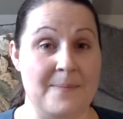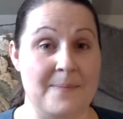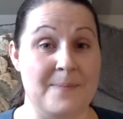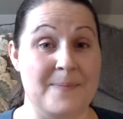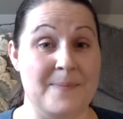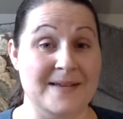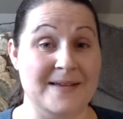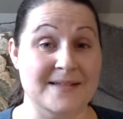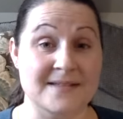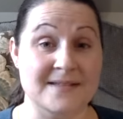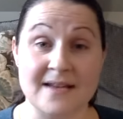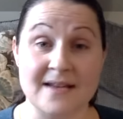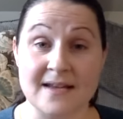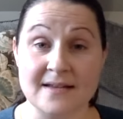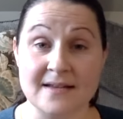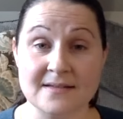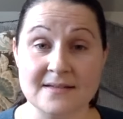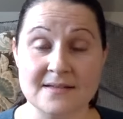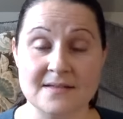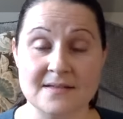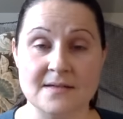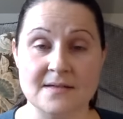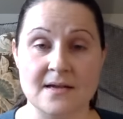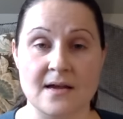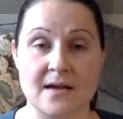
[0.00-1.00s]

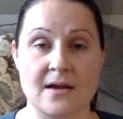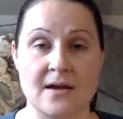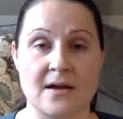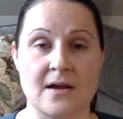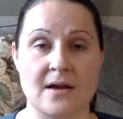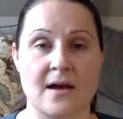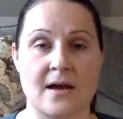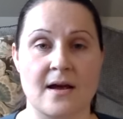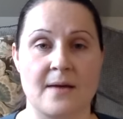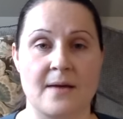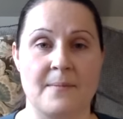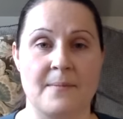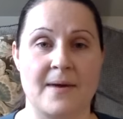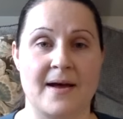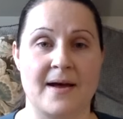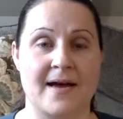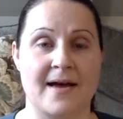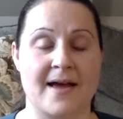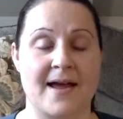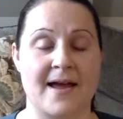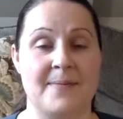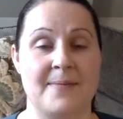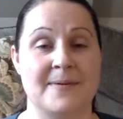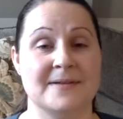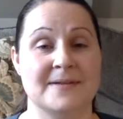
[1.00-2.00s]
business
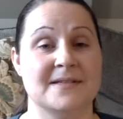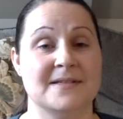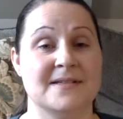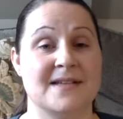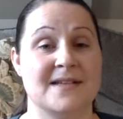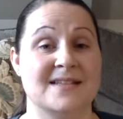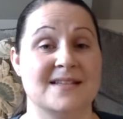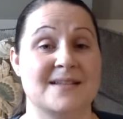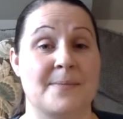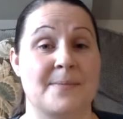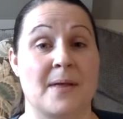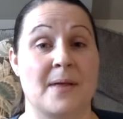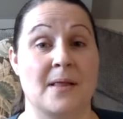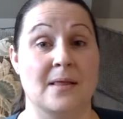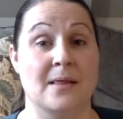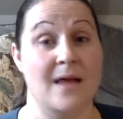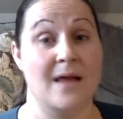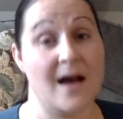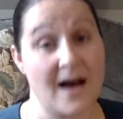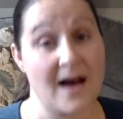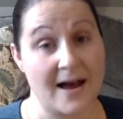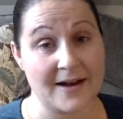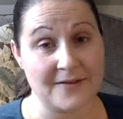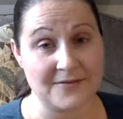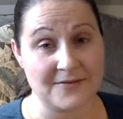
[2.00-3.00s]
takes up a
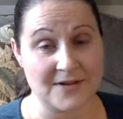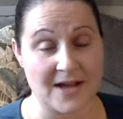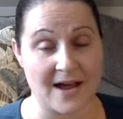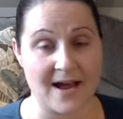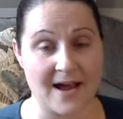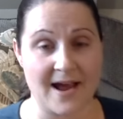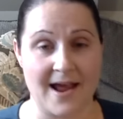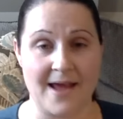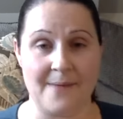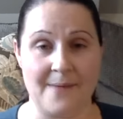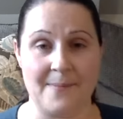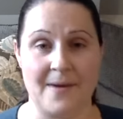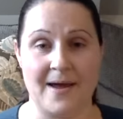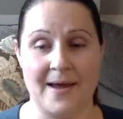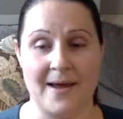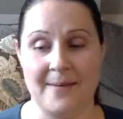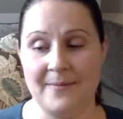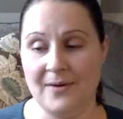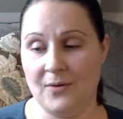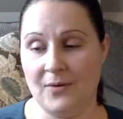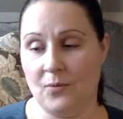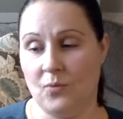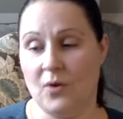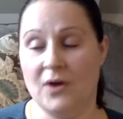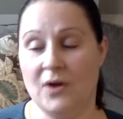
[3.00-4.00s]
lot of time. I'm
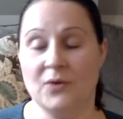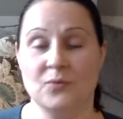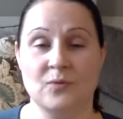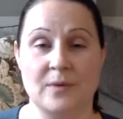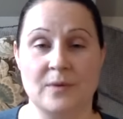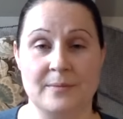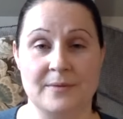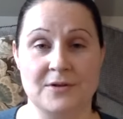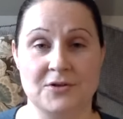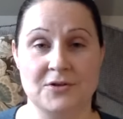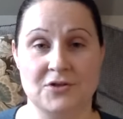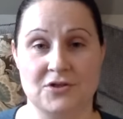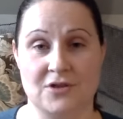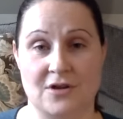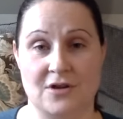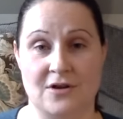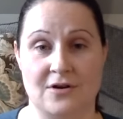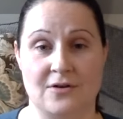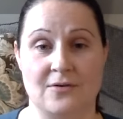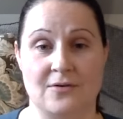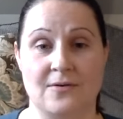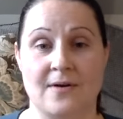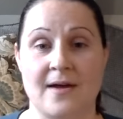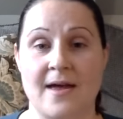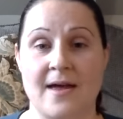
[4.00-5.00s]
a one-woman
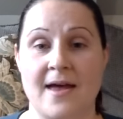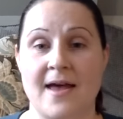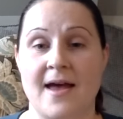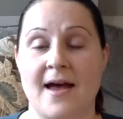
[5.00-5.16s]
show.